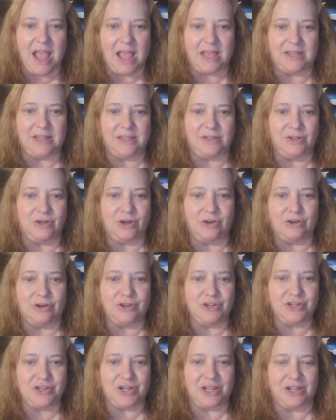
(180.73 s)
and
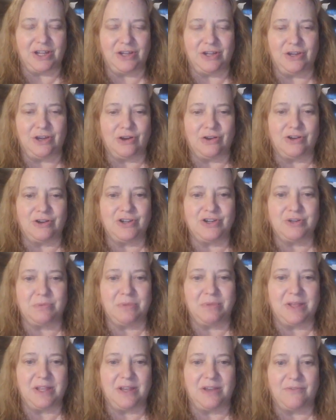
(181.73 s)
nourishing and
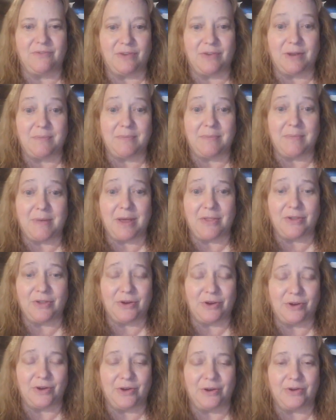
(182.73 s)
nourishment from Mother
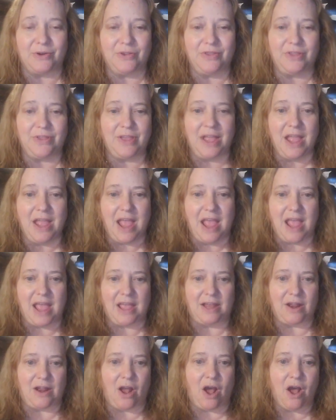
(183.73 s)
Earth
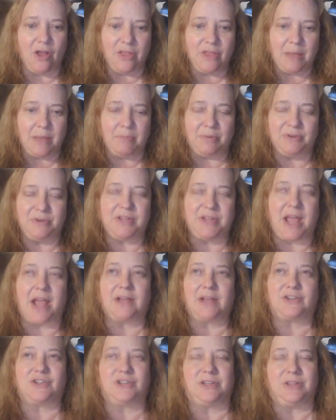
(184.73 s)
and all that
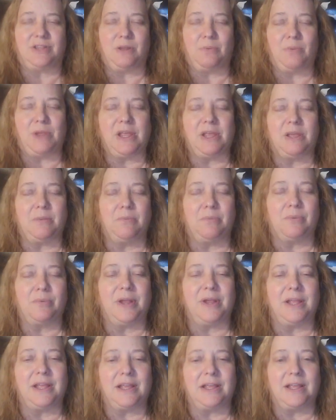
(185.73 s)
protection that we can
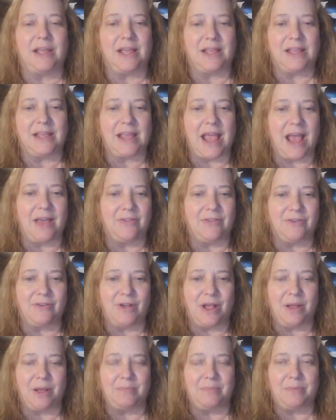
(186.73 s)
bring and gather
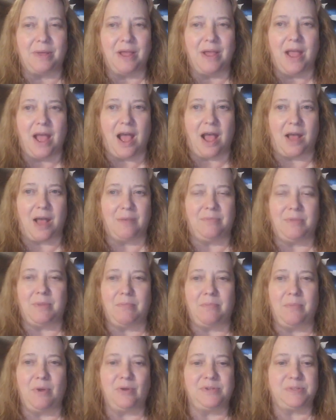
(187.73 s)
up, um, the
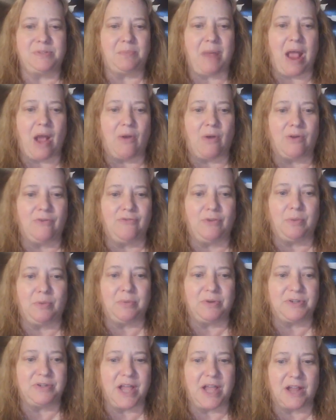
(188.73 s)
most powerful
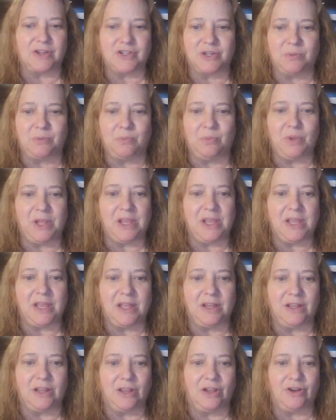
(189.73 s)
protection we
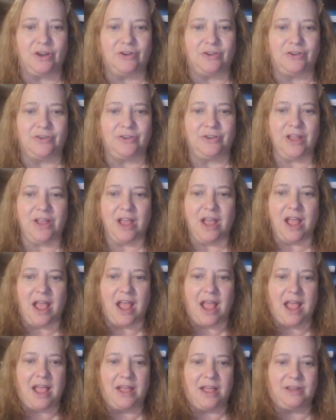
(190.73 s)
can learn
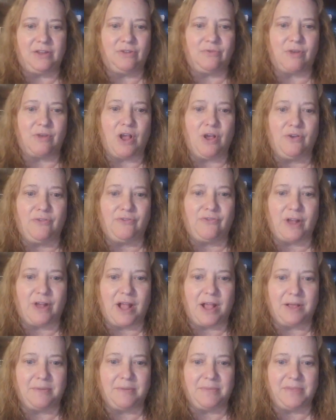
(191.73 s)
and grow
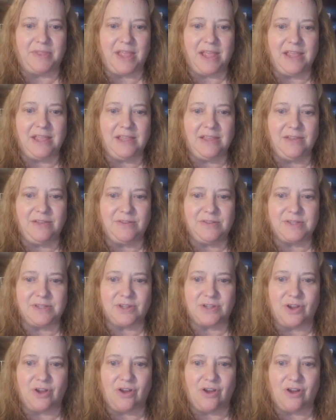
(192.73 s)
from. Thank you,
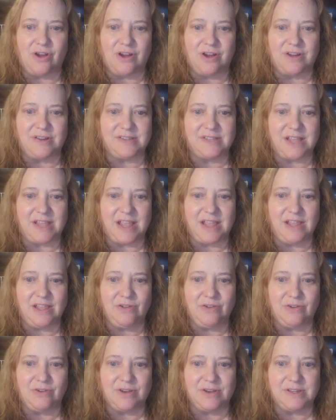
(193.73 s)
stars. Thank you,
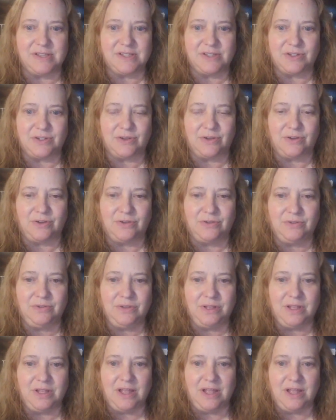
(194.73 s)
Crystal.